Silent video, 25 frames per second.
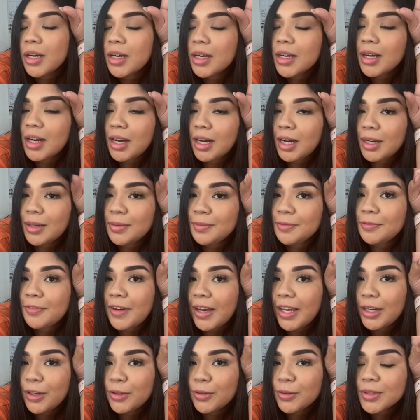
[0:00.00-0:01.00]
um
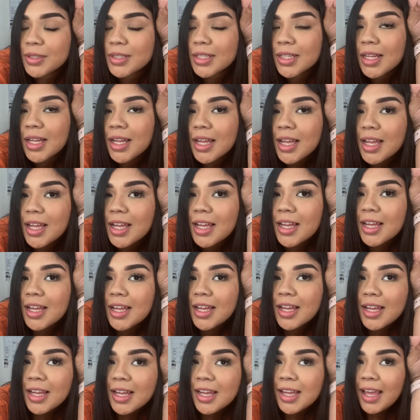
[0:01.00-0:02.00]
finals
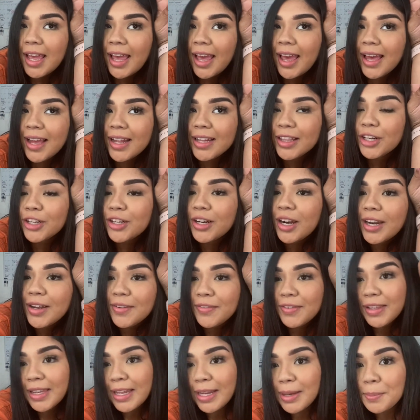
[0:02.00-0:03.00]
and they're not
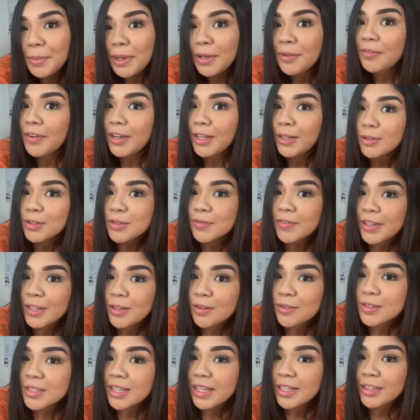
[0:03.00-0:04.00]
even like my finals
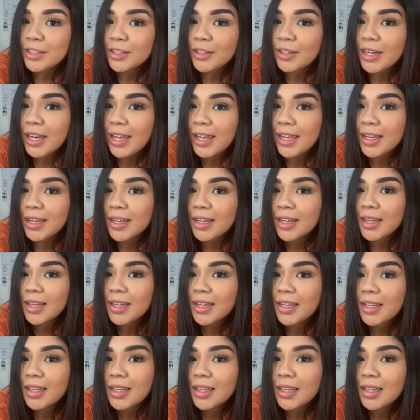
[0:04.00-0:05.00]
finals like they're like
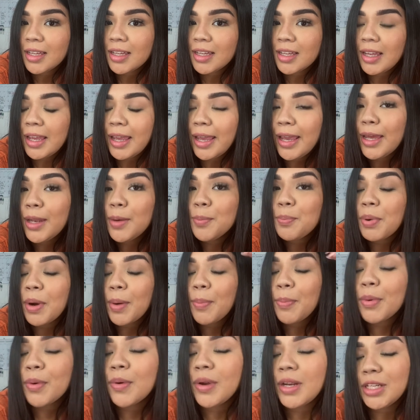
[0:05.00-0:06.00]
in
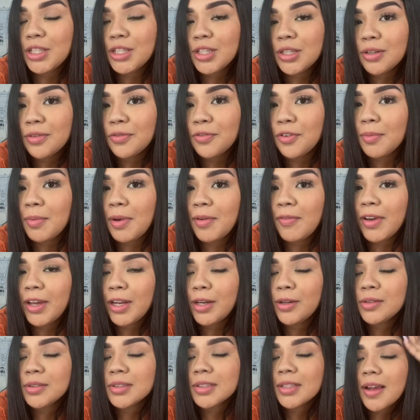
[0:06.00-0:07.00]
preparation for my
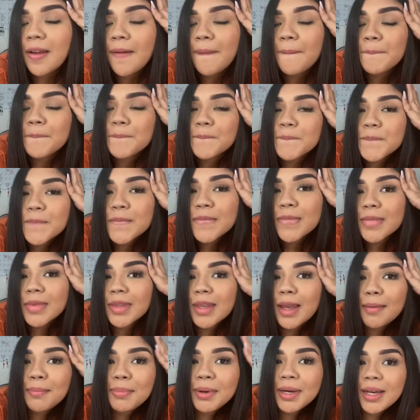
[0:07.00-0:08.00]
finals
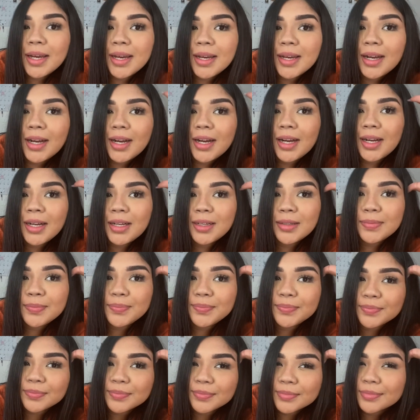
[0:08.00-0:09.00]
but
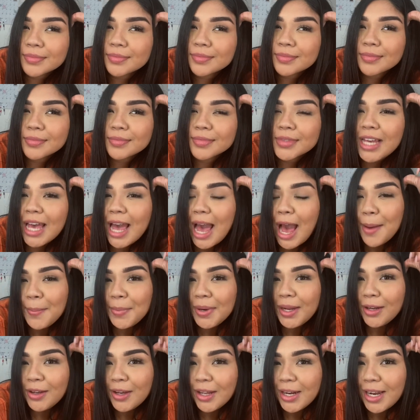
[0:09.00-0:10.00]
um i'm
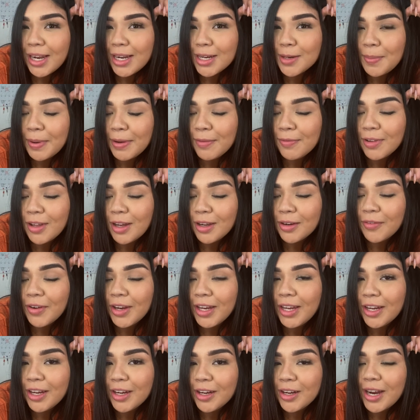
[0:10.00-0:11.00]
gonna go ahead and end my vlog right
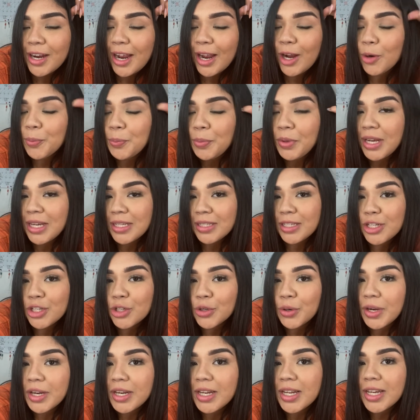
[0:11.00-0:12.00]
here i hope you guys enjoyed